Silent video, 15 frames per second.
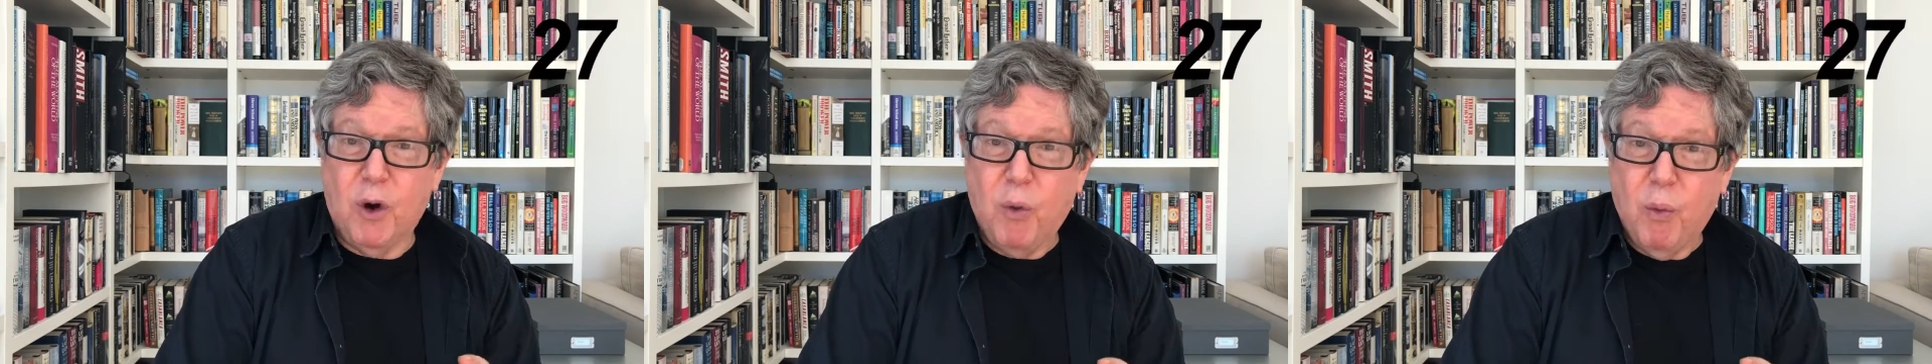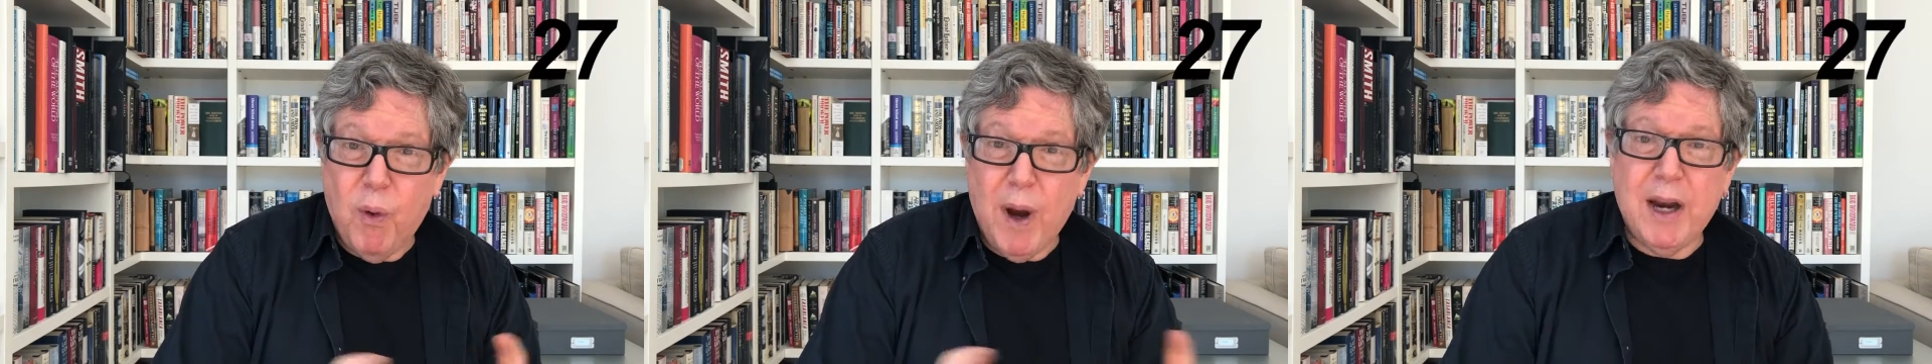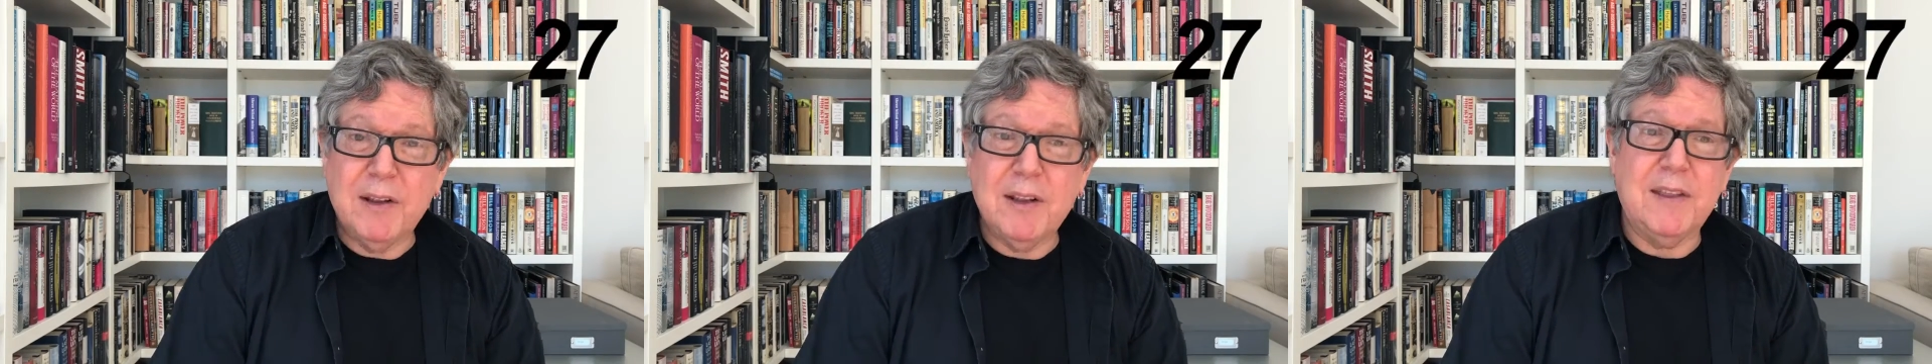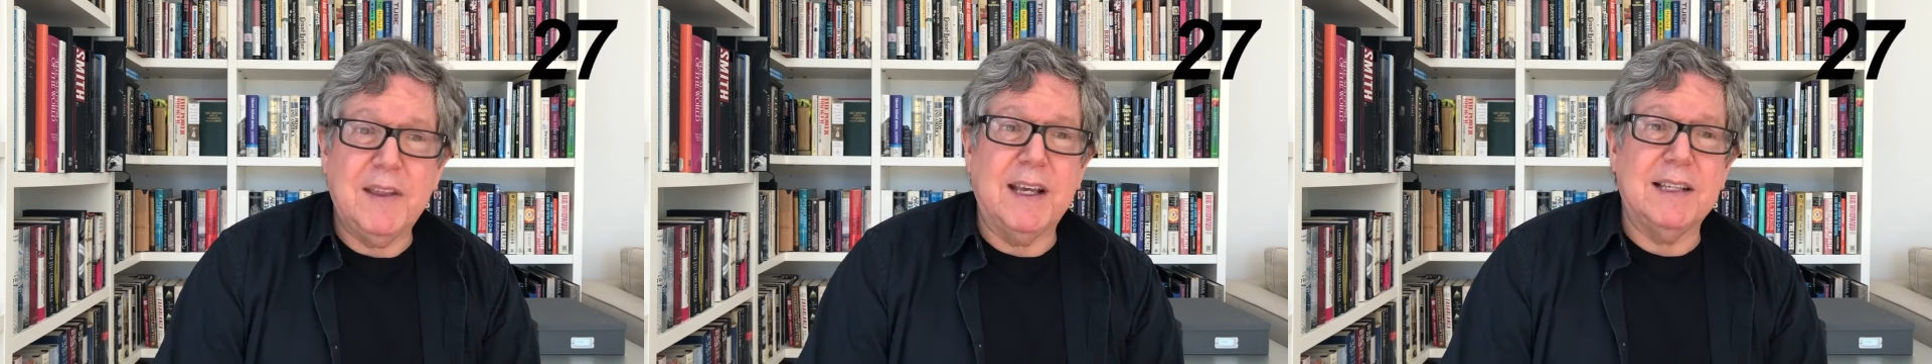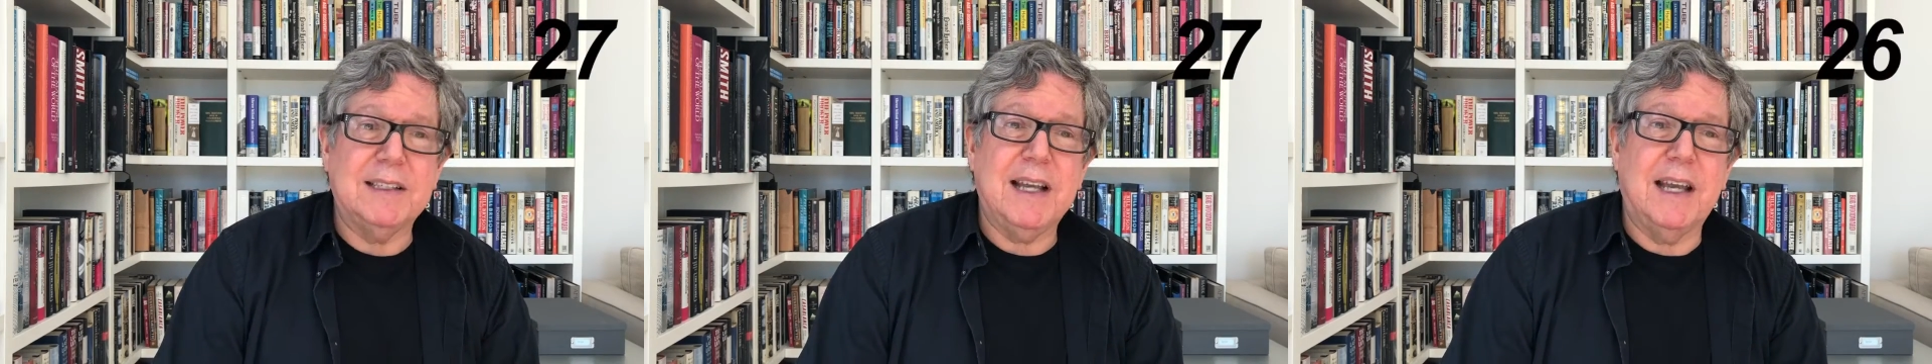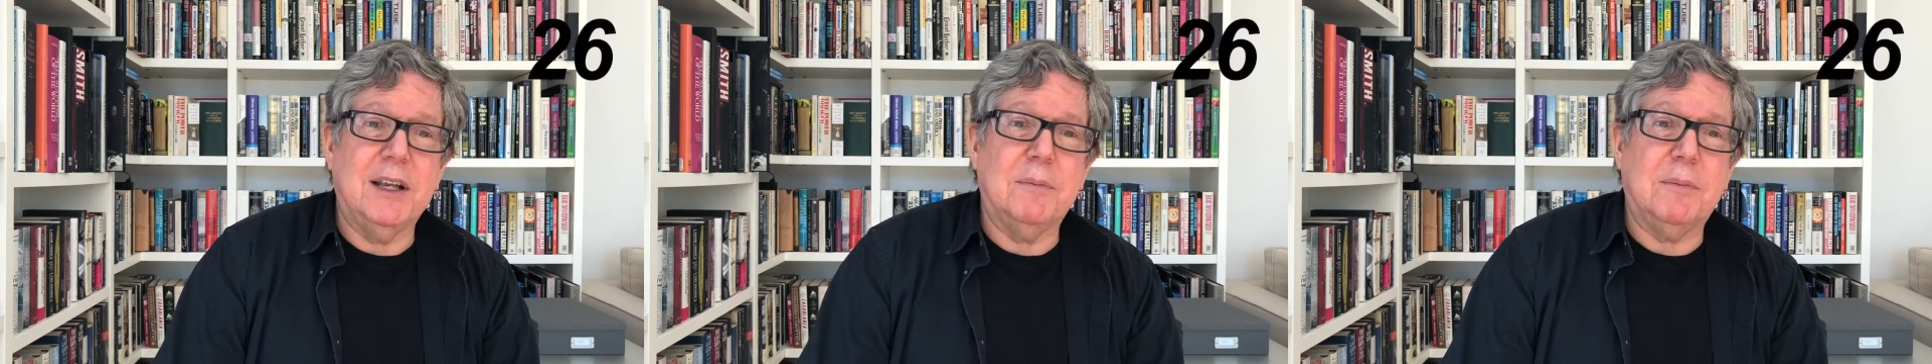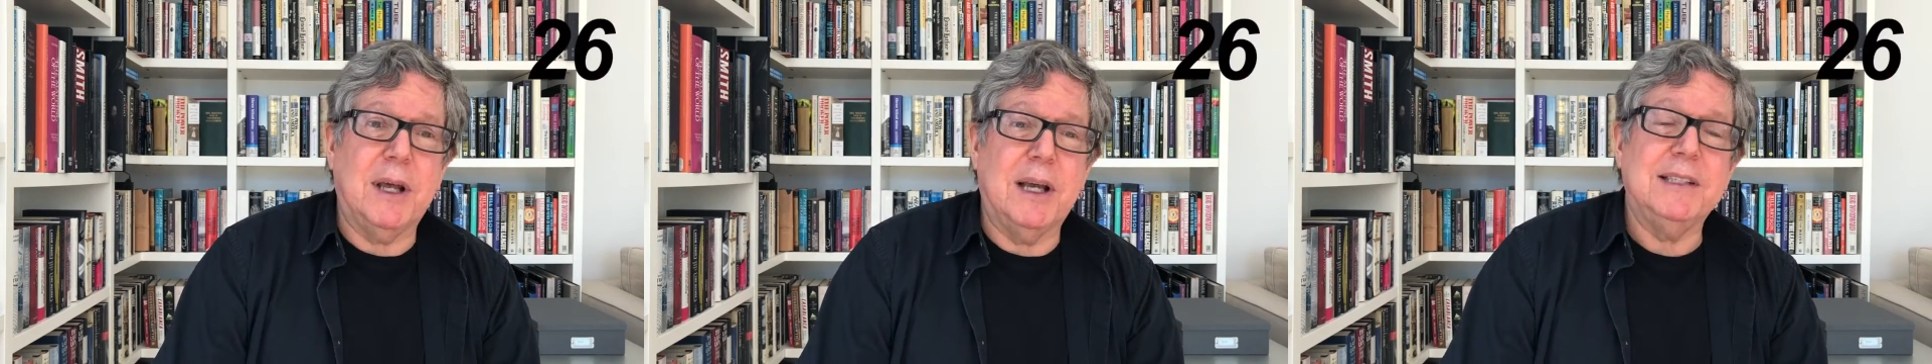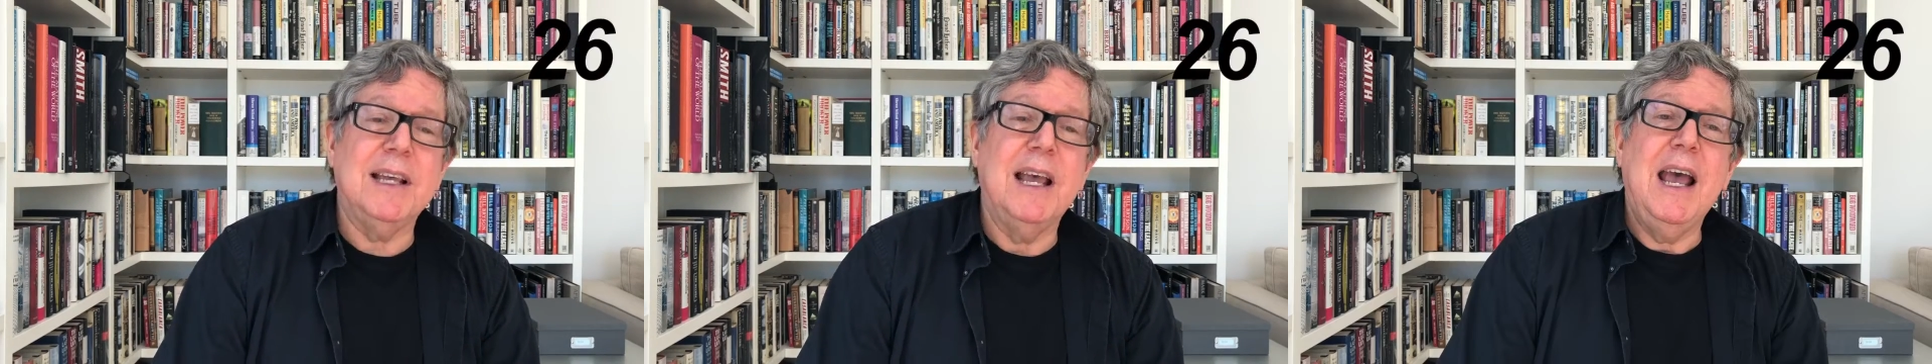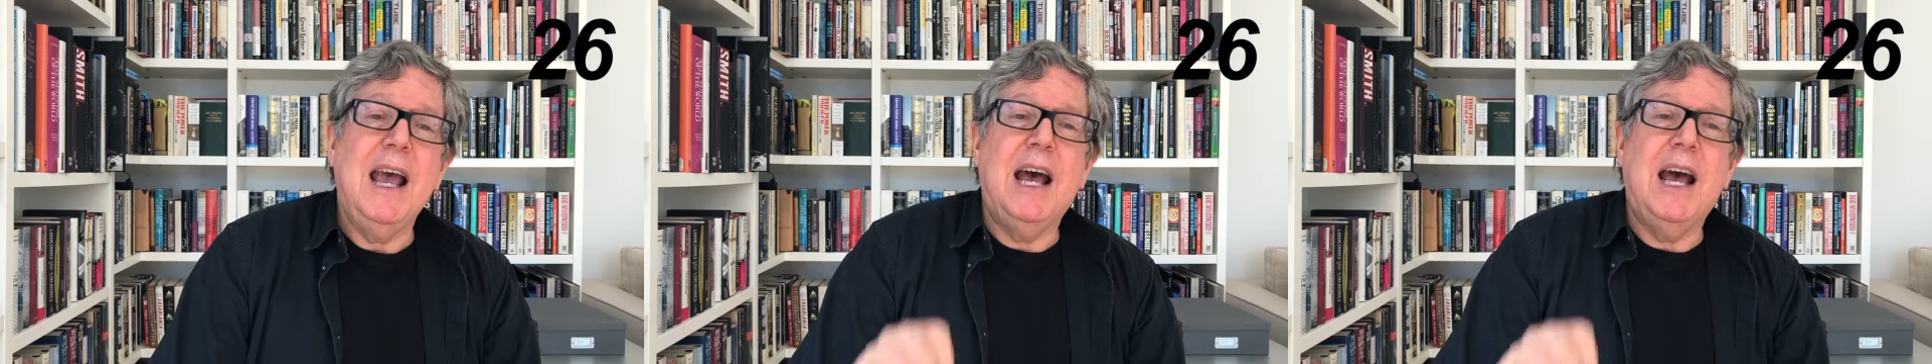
know where the thing is taking place.